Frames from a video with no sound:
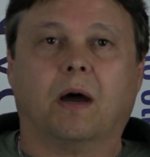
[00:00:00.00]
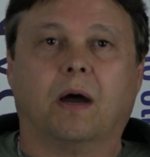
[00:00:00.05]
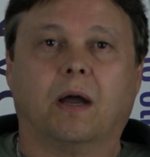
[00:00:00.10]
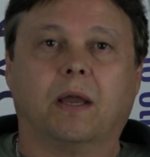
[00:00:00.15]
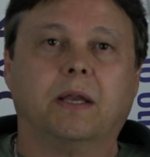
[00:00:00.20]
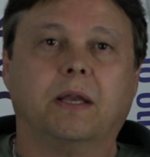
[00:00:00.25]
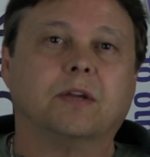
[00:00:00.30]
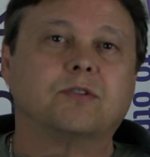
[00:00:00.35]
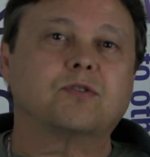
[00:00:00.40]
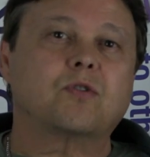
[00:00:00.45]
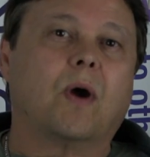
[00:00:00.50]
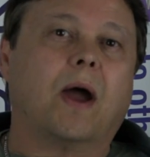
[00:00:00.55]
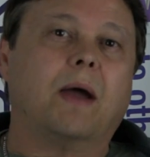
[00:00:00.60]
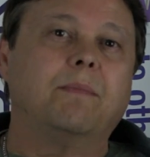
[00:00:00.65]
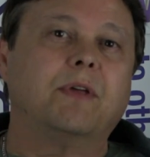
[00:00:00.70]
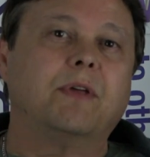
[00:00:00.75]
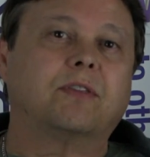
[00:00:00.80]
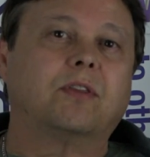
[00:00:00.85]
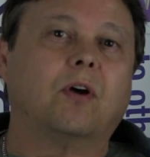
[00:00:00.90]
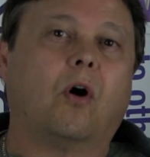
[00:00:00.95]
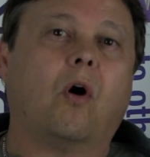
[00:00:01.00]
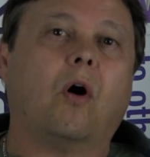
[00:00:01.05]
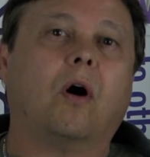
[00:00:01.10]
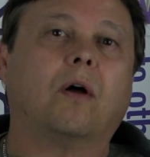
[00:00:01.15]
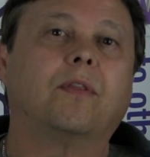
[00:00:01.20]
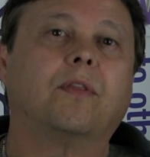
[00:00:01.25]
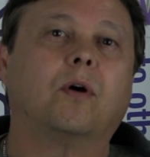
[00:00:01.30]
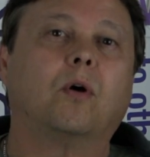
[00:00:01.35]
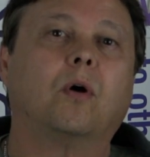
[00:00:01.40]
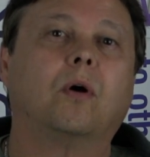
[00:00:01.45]
He described that all
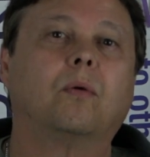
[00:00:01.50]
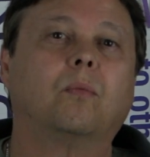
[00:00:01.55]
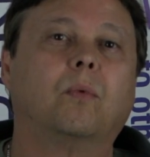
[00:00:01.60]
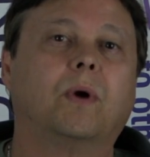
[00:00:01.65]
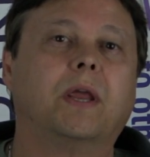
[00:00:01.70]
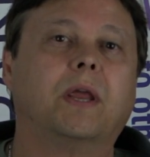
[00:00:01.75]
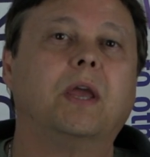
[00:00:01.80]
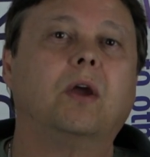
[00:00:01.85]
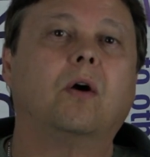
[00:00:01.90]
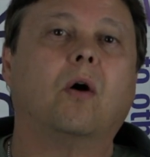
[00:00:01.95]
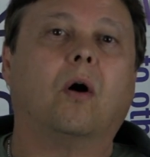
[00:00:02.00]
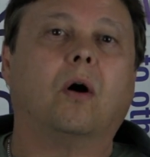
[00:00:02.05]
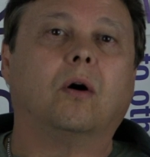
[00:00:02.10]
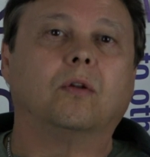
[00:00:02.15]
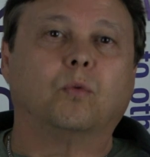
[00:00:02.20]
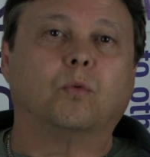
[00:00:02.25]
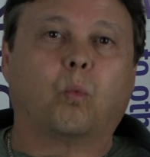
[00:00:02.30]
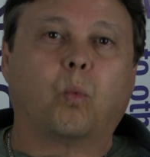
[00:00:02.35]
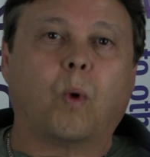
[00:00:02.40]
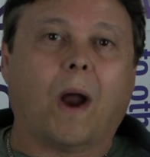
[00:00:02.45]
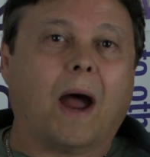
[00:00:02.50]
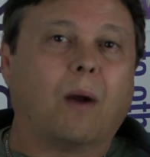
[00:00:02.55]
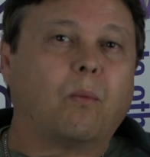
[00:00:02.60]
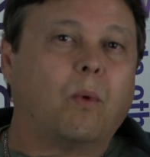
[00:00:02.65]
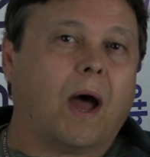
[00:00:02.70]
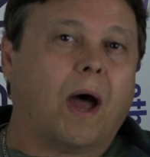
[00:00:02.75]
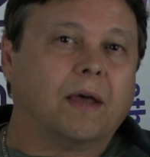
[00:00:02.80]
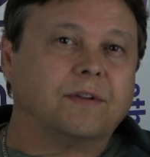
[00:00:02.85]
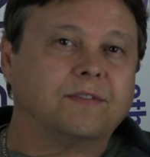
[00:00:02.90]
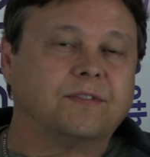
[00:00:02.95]
the, what he called
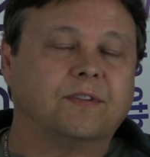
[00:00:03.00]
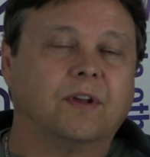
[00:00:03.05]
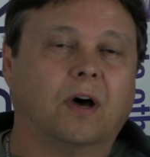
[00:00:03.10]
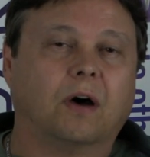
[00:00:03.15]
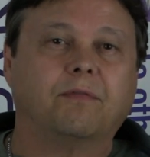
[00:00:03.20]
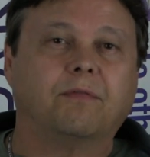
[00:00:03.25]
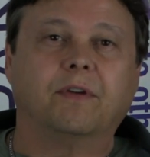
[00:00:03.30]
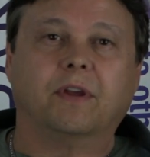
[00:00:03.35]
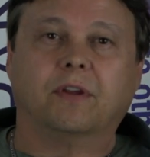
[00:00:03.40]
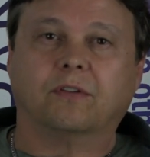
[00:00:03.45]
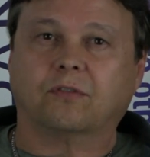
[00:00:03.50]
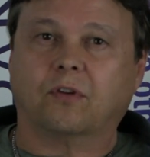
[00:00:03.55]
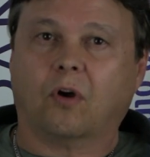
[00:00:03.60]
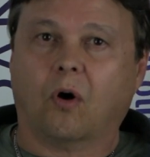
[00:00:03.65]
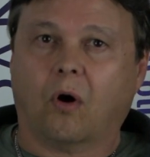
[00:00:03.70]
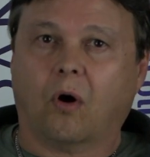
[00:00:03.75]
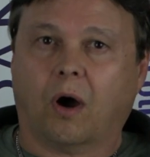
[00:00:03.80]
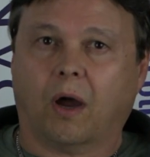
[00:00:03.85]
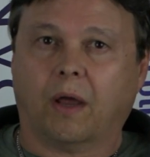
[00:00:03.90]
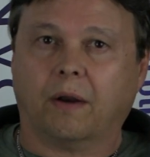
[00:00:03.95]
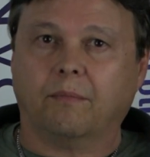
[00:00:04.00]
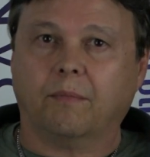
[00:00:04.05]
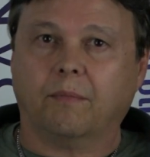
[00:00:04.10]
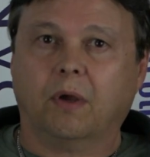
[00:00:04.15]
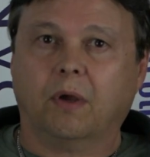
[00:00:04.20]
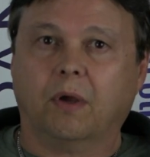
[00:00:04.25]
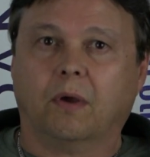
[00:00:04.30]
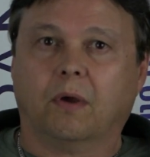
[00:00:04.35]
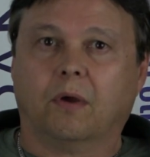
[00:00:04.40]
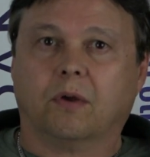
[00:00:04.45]
rah-rah stuff is gone.
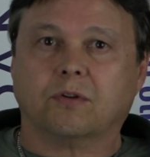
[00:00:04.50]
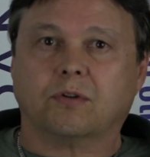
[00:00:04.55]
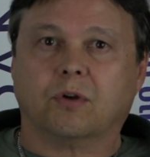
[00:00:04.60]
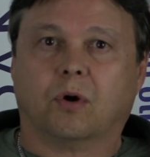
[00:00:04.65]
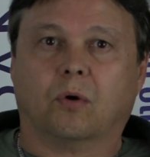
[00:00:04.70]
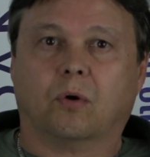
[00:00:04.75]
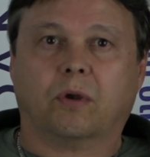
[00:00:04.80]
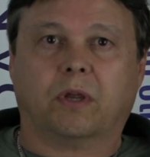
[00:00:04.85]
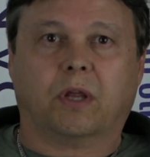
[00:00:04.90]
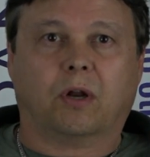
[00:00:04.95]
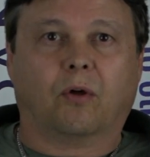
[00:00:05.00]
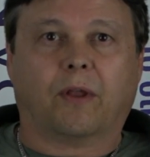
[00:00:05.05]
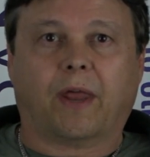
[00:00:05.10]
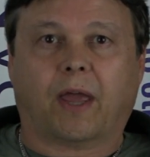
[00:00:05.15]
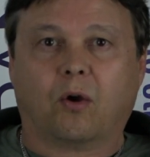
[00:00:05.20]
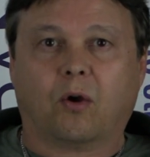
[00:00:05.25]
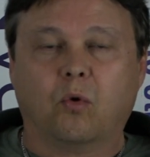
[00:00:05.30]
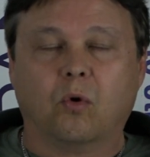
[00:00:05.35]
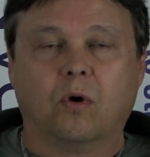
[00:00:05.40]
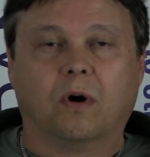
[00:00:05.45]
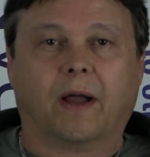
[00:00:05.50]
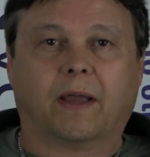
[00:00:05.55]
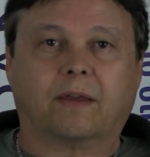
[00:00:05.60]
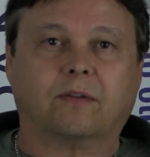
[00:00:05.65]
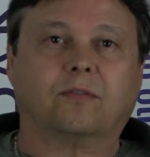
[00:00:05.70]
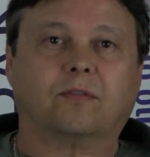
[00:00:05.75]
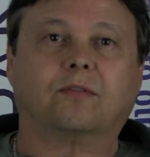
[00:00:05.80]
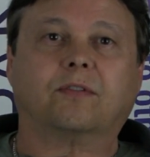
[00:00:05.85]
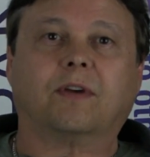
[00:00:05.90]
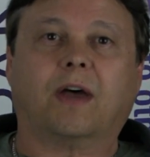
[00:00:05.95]
So you know that cool
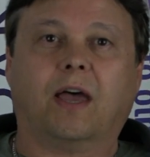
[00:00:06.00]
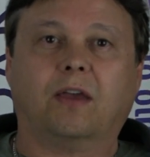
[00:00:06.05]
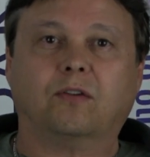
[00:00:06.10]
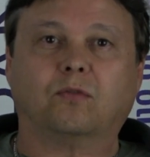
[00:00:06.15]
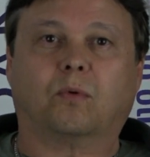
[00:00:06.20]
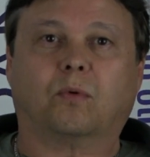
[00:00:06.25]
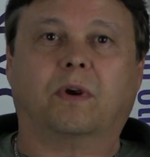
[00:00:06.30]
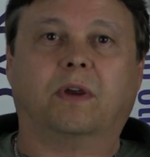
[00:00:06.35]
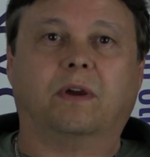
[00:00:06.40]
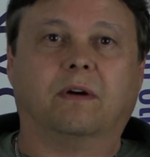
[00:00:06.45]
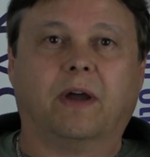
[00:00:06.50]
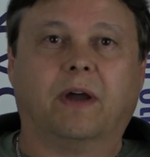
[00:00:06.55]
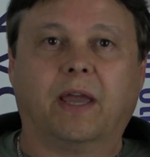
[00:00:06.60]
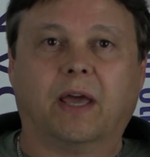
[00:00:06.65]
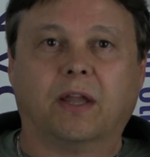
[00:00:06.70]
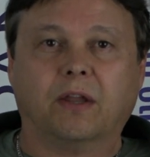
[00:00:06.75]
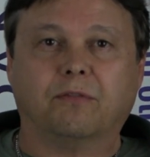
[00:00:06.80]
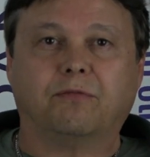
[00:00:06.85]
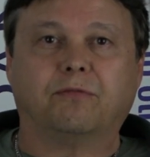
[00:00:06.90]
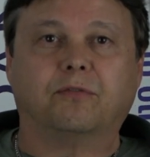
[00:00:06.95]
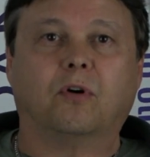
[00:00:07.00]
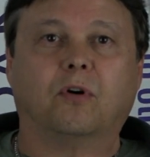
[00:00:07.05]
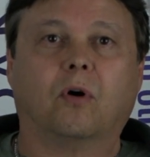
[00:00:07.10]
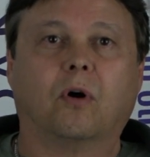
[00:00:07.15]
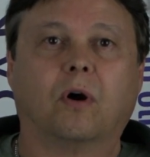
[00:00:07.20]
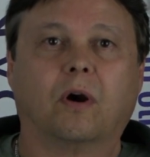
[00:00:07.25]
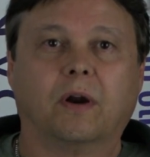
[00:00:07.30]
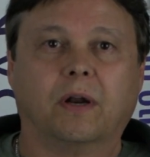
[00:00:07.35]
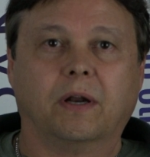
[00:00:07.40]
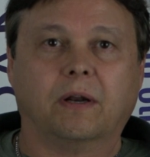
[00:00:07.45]
exercise where you lay on the
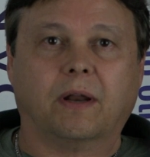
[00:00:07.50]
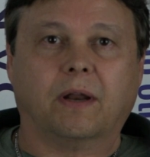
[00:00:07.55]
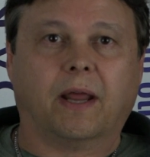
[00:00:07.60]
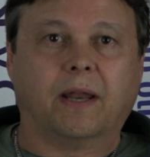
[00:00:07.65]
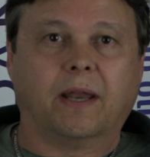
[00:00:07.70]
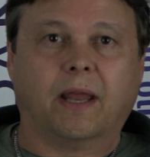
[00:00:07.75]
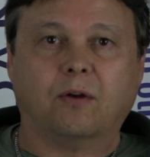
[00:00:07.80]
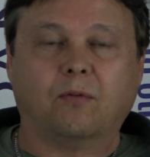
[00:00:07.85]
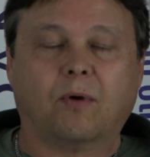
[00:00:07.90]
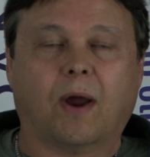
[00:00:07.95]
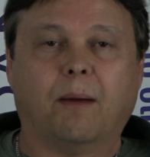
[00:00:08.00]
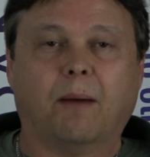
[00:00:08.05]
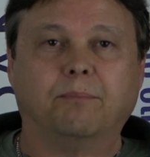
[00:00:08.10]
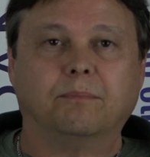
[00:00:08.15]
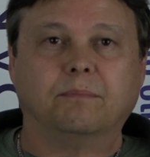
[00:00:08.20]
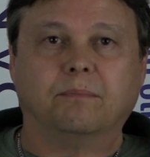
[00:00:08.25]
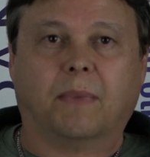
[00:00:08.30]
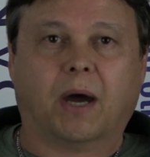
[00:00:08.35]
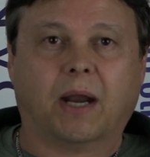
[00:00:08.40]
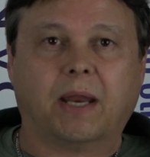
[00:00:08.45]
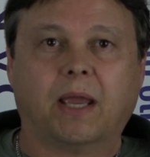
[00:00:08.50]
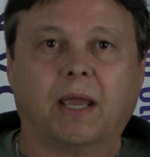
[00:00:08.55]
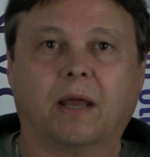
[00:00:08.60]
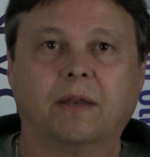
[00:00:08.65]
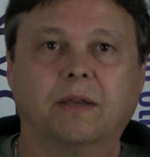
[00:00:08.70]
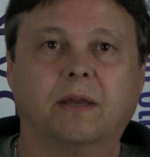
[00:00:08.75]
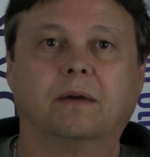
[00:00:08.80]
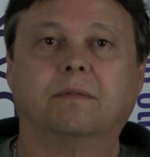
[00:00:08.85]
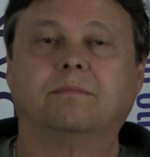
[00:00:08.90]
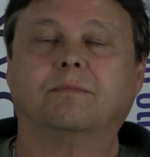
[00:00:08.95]
floor and they drop money on
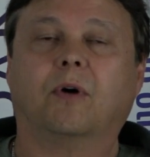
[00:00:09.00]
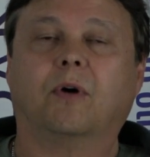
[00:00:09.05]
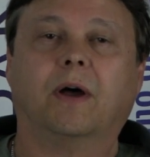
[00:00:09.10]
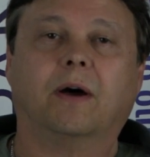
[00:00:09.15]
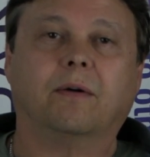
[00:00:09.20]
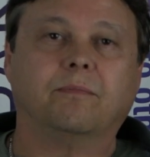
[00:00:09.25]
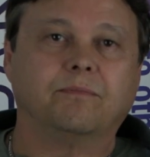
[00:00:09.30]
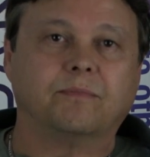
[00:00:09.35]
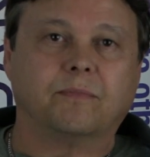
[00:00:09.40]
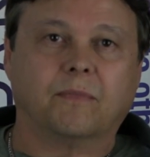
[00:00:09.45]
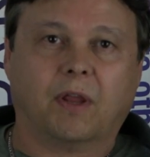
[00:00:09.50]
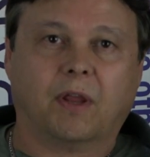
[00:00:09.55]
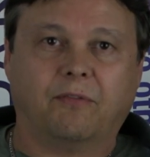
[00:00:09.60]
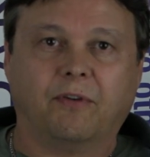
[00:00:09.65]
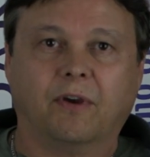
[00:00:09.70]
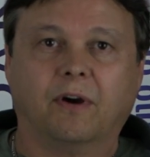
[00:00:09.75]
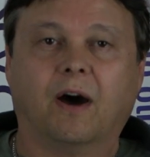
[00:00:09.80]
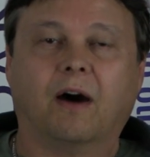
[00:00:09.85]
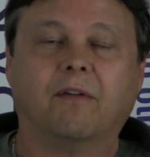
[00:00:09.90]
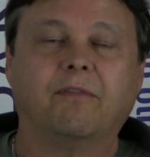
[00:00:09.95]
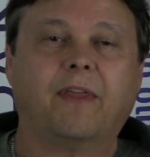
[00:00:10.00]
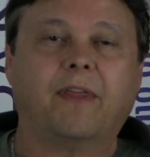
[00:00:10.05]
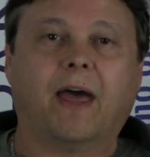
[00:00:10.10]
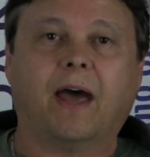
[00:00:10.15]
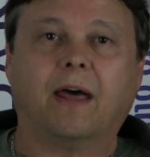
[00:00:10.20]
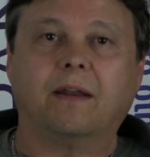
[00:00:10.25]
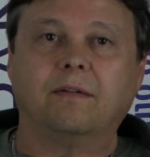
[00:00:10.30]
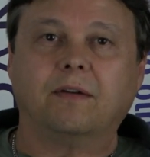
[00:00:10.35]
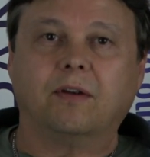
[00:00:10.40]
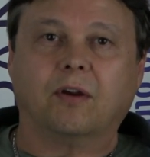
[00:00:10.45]
you? Well, if you love
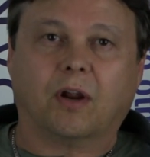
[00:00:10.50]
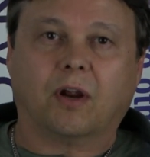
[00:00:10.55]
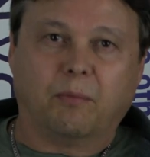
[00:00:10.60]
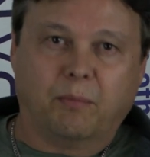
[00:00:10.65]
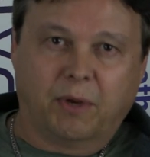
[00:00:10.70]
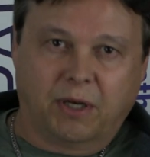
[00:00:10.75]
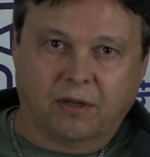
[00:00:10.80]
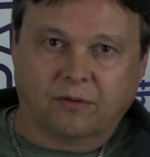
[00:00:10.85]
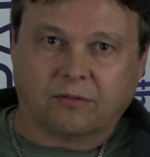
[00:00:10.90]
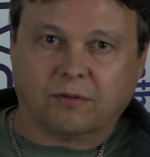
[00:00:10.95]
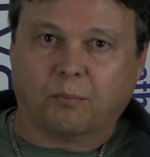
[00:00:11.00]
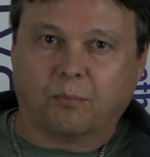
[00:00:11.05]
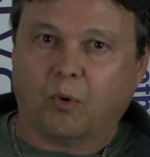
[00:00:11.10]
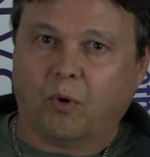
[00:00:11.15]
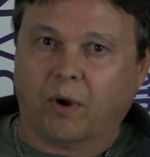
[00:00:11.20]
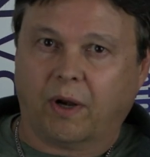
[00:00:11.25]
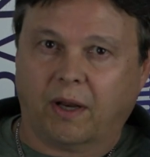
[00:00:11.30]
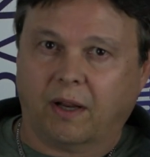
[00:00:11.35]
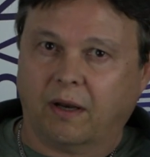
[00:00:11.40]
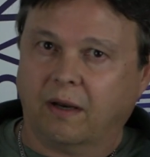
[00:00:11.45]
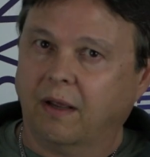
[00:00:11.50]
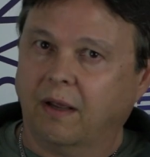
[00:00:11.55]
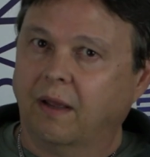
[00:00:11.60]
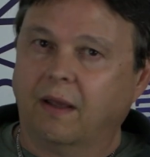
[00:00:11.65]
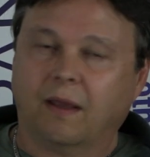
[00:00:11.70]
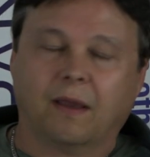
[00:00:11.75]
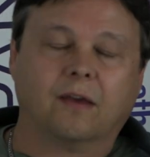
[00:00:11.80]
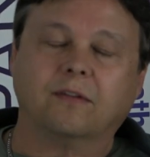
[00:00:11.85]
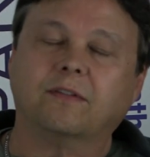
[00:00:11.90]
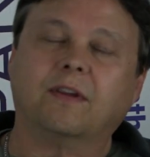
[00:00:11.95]
that, you're going to be disappointed
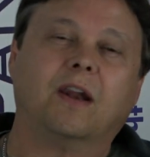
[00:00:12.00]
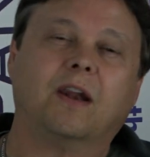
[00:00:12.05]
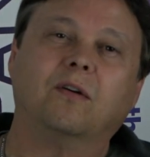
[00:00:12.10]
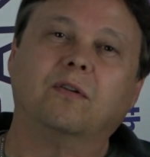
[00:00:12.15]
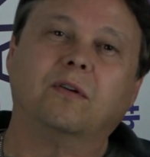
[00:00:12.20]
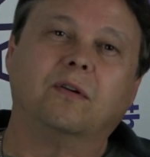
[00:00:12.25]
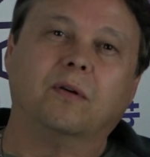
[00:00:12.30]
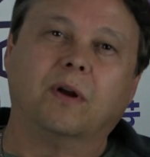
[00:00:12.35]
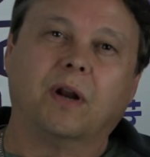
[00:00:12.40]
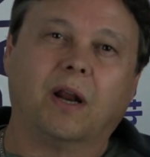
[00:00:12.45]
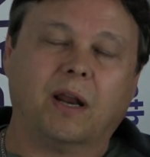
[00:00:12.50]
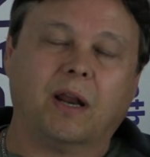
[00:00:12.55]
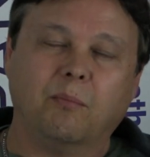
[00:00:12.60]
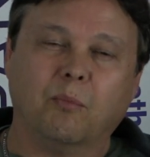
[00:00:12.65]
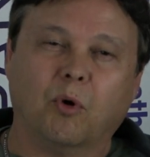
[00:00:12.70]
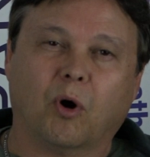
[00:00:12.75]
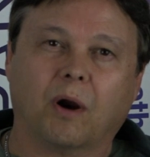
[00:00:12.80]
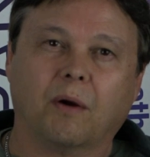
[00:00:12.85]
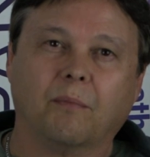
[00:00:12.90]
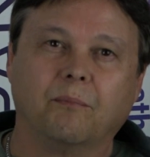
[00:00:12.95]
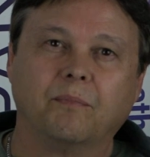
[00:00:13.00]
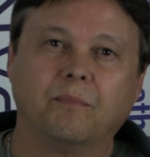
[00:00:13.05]
because they don't do it anymore.